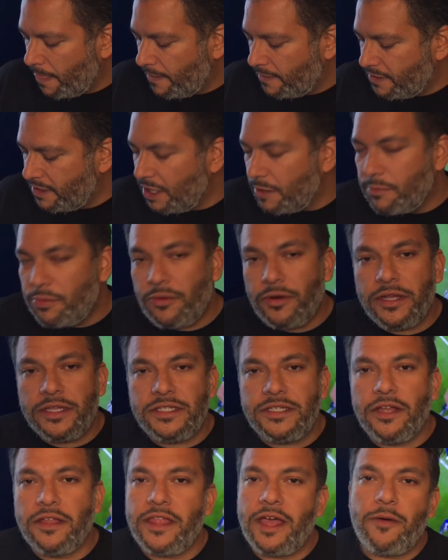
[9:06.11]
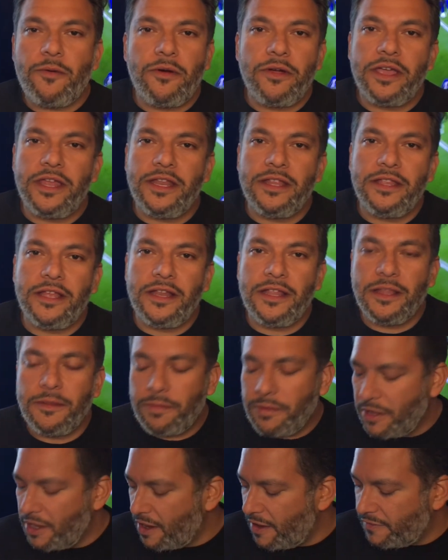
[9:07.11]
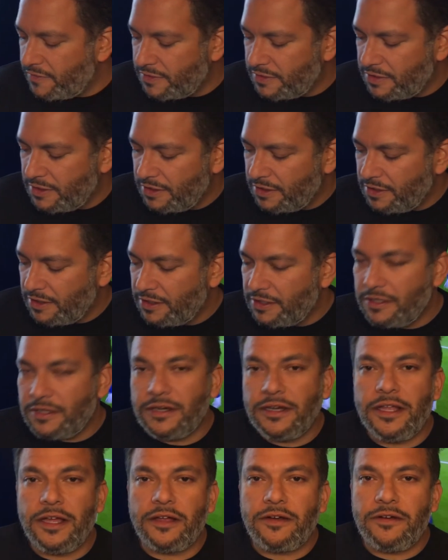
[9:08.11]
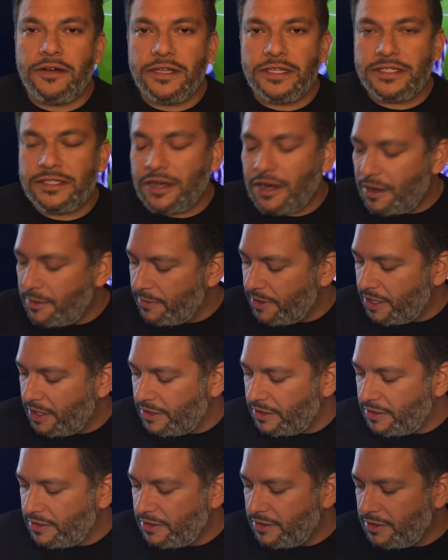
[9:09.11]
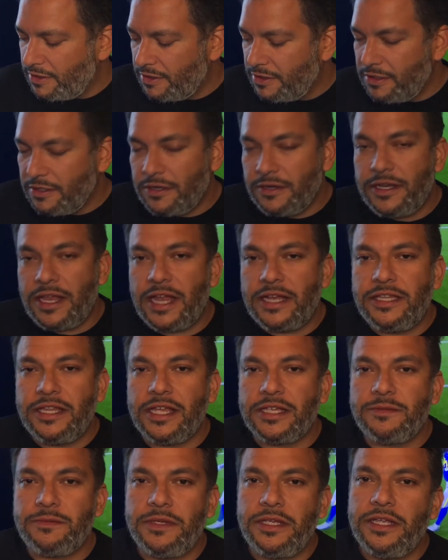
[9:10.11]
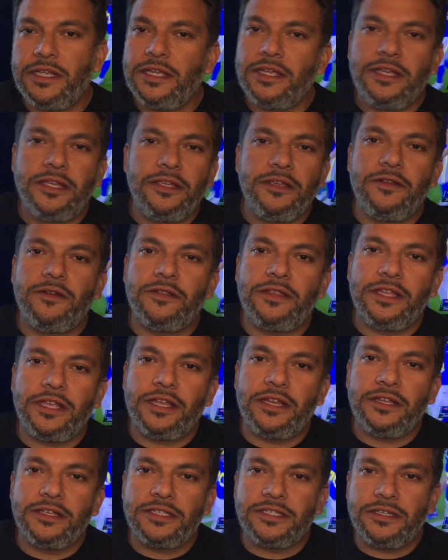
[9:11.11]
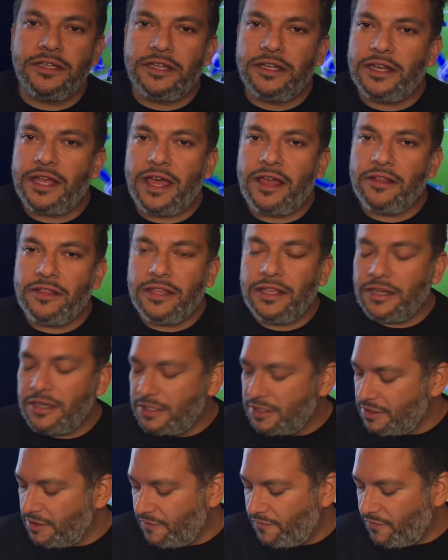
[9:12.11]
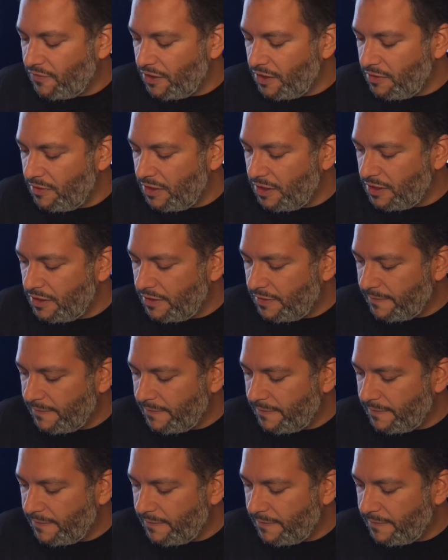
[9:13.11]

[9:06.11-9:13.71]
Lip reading: 10 points. No, that won't get it done in the playoffs. Good luck, Chris. Sorry, man. Your dad texted me. You don't think it looks good. I don't think it looks good for you either.